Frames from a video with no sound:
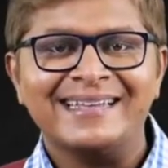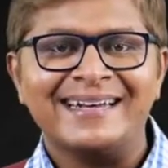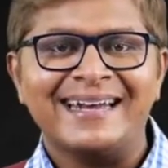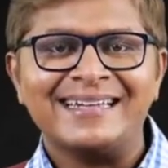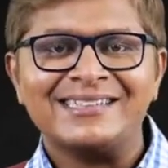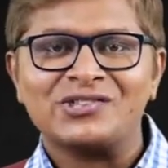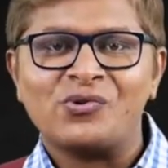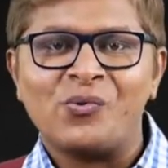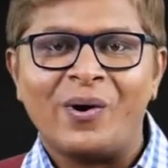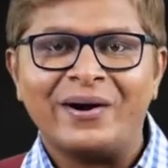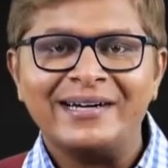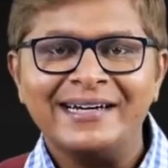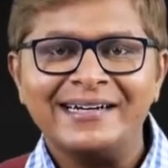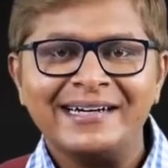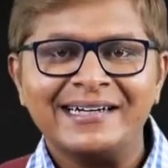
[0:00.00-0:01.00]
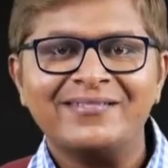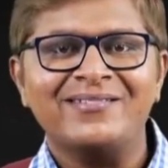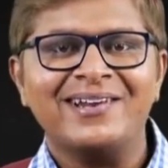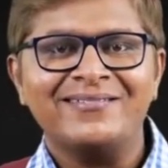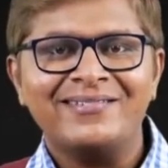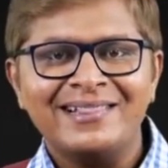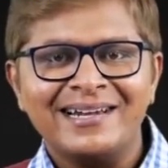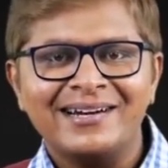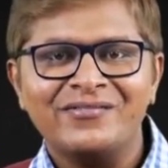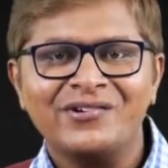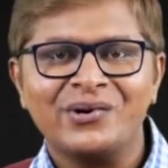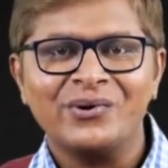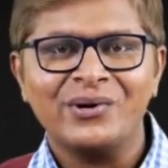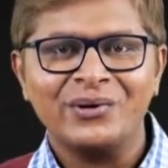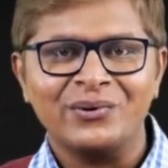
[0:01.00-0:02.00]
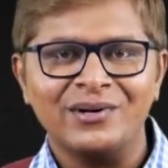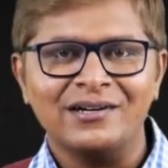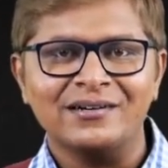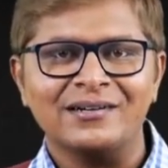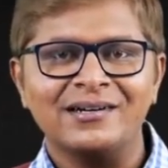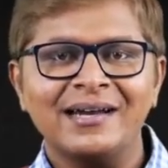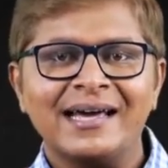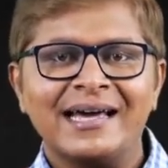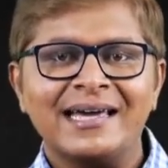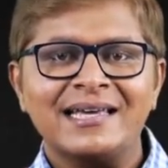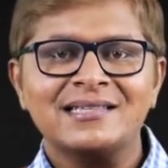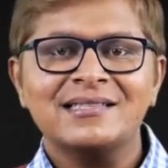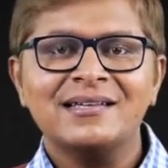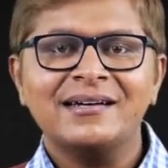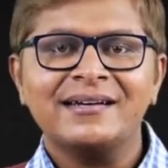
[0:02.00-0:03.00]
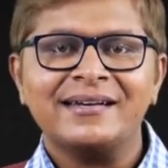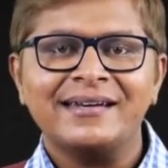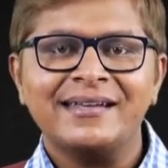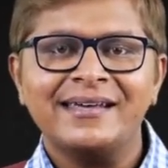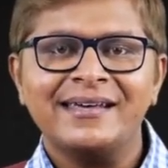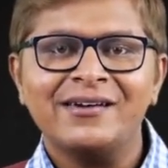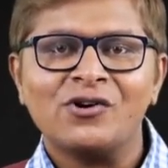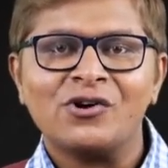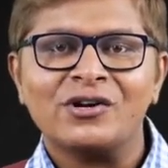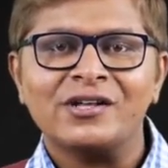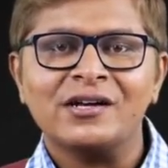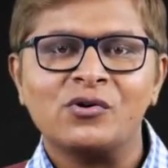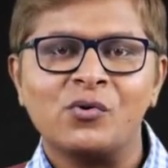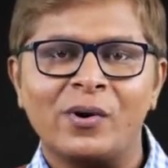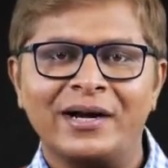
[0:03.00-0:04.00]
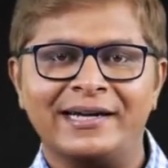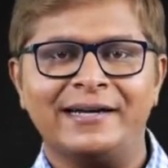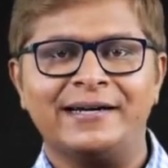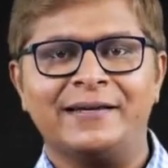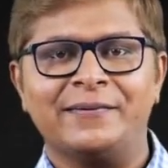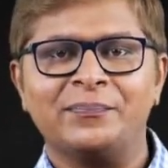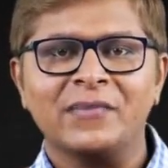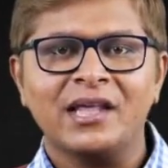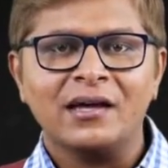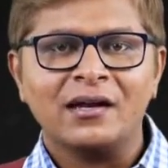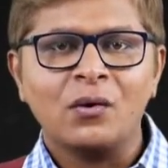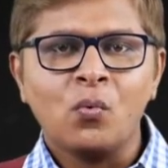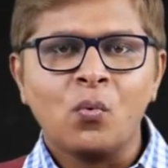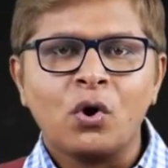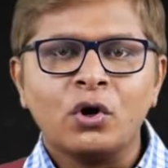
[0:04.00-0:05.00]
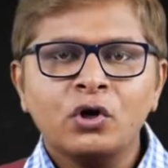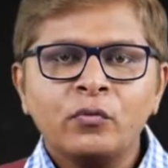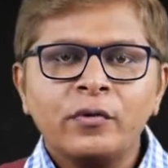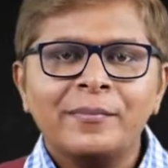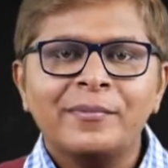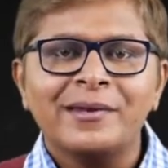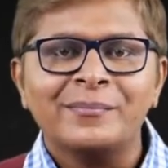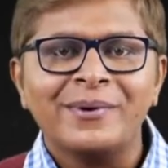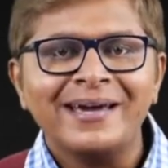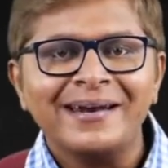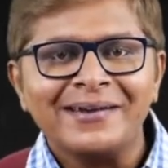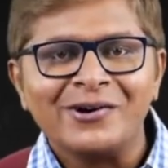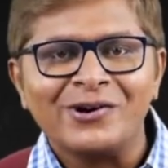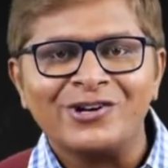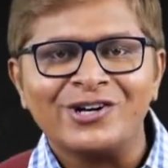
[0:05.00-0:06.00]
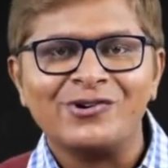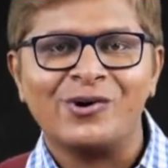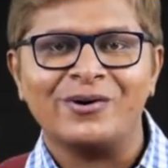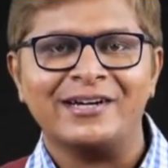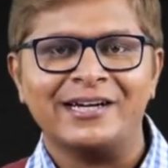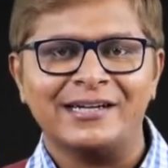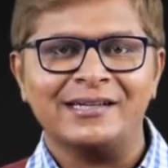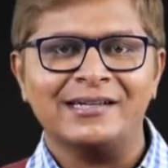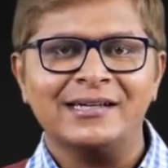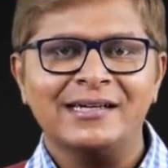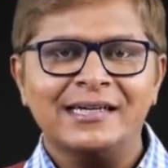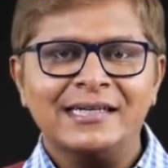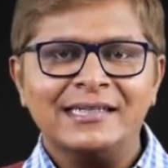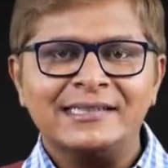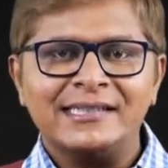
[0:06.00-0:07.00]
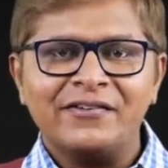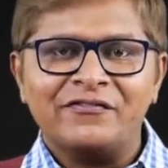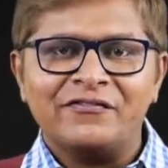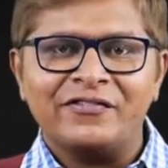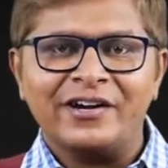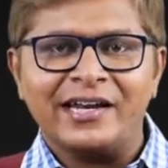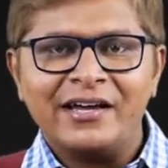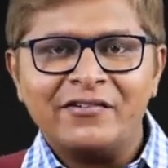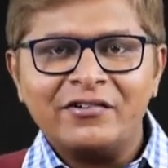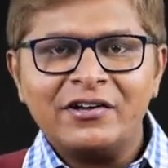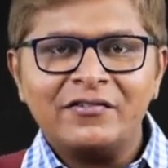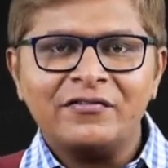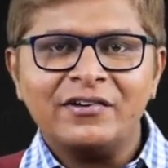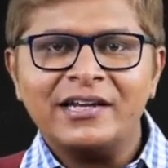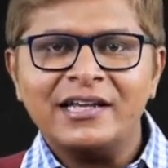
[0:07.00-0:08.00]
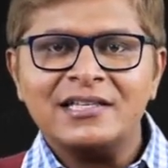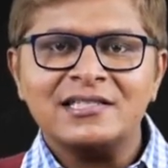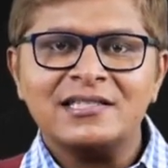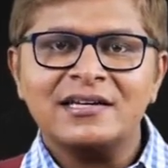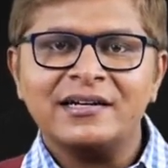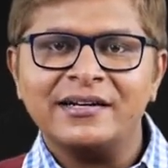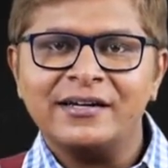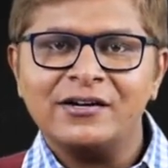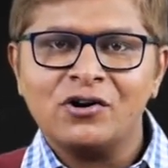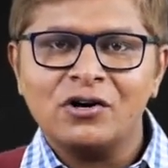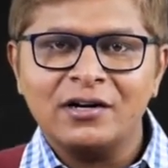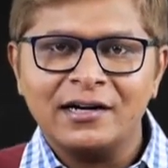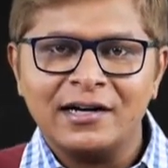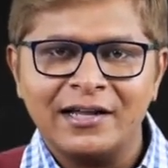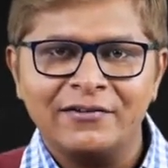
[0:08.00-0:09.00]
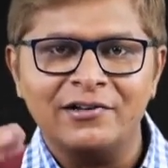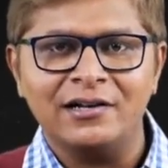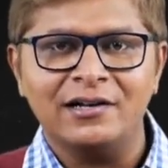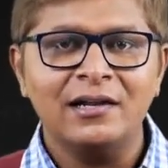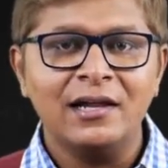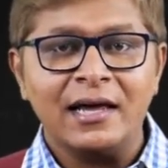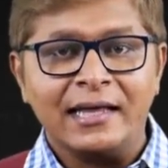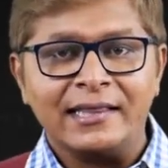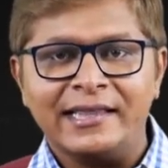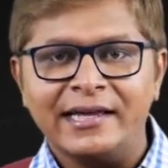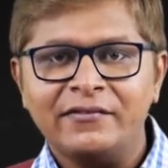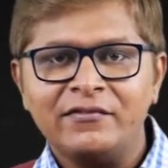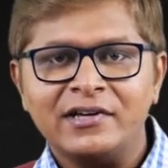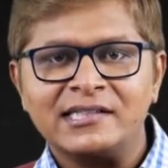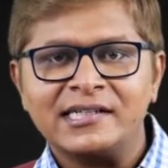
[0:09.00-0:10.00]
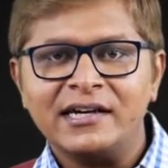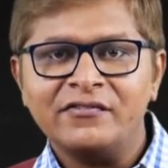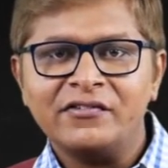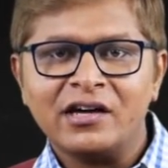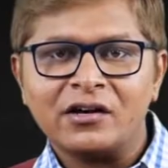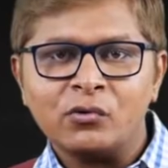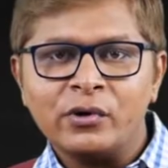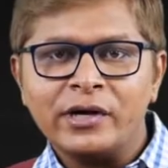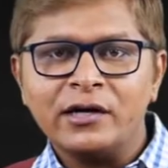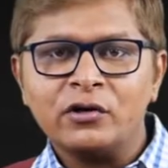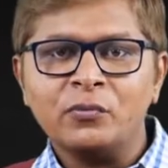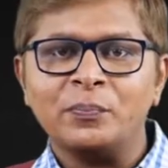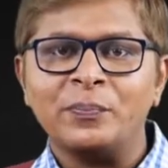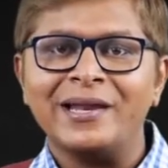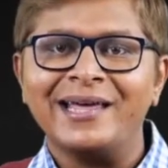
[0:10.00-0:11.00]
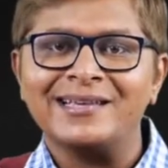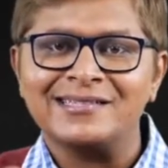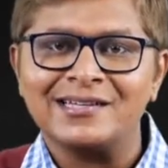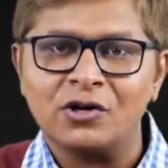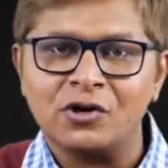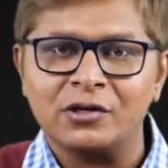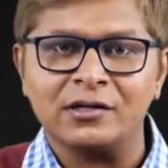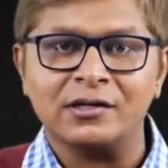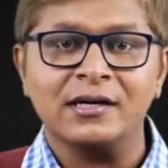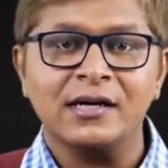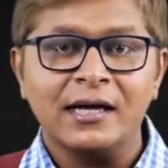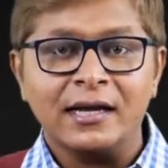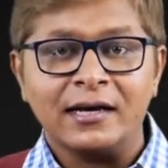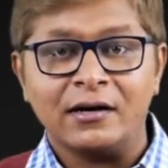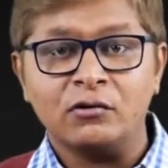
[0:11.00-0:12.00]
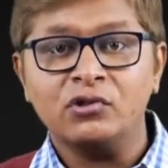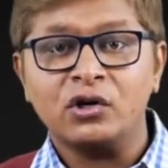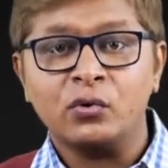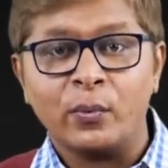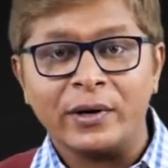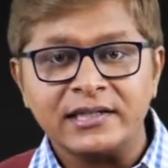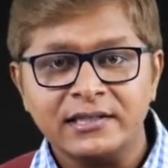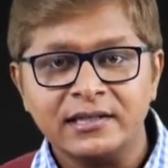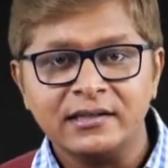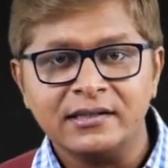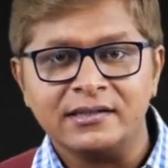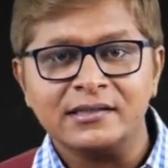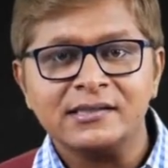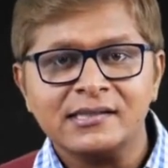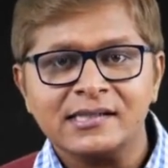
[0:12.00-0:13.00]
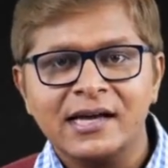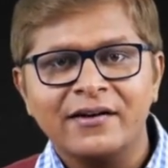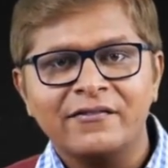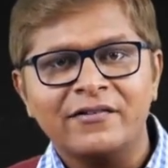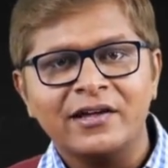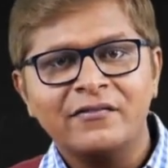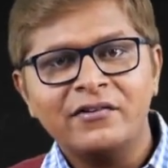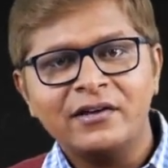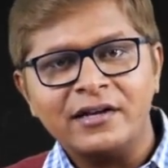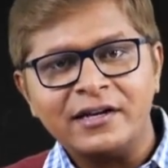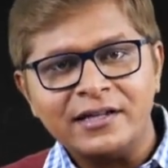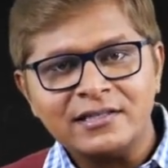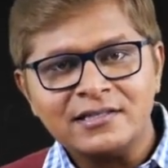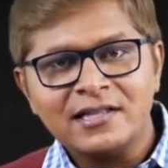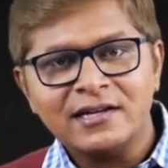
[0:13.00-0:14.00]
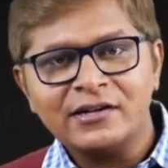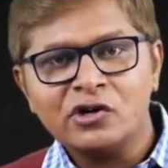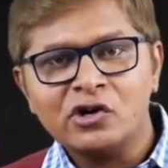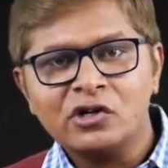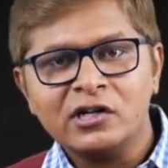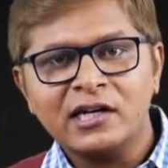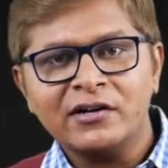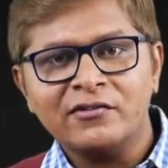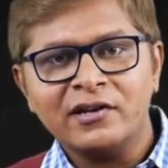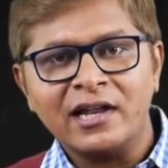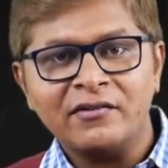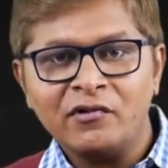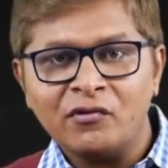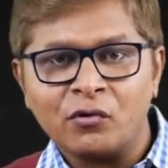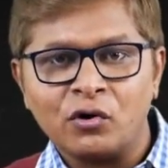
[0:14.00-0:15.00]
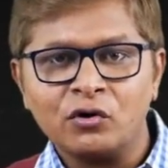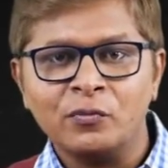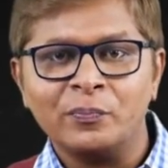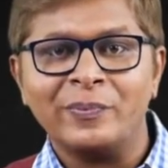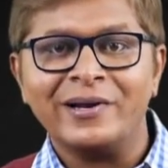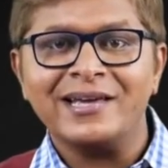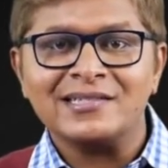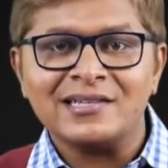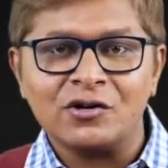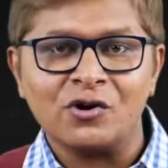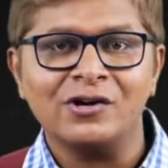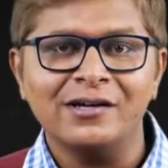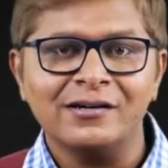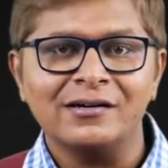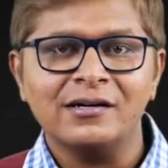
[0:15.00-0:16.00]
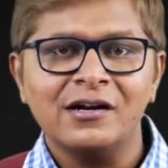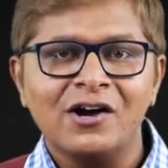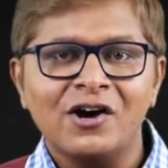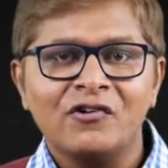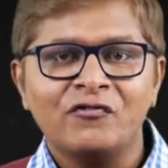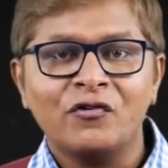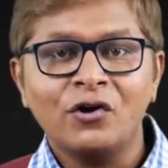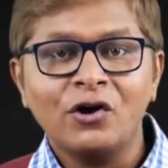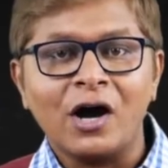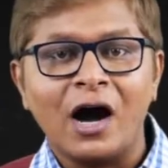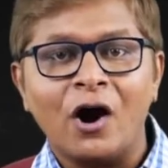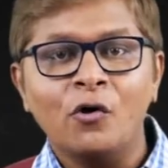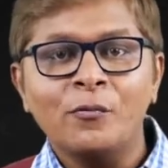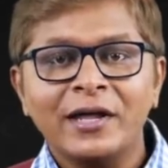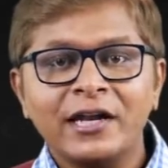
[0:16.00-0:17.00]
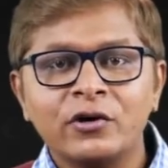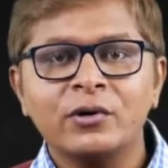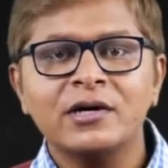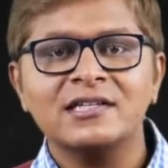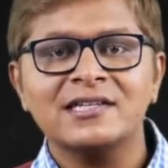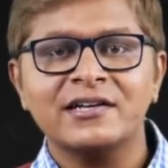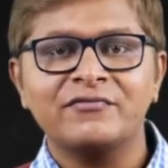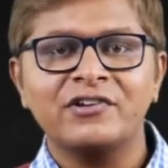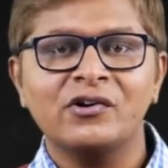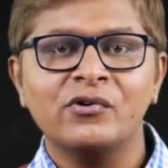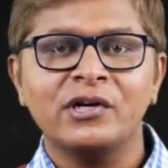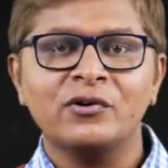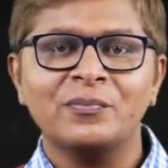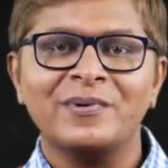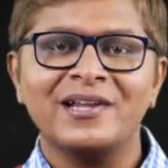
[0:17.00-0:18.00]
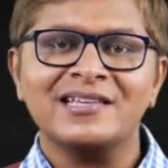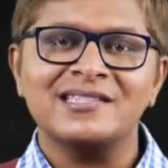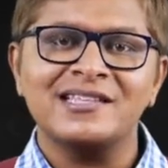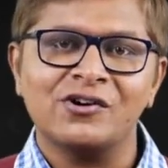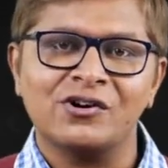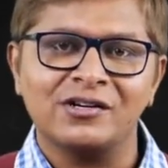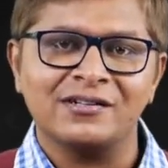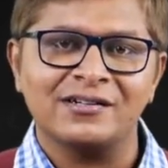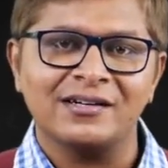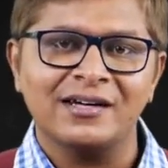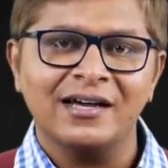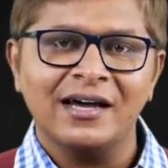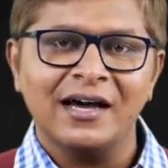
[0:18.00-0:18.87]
The next quantitative level that we are going to learn is the reorder quantity. Now, what do we mean by reorder quantity? See, whenever we reach the reorder level, then we said we are going to place an order. Now, the question is, when we reach the reorder level and we want to place an order, for how many units are we going to place the order?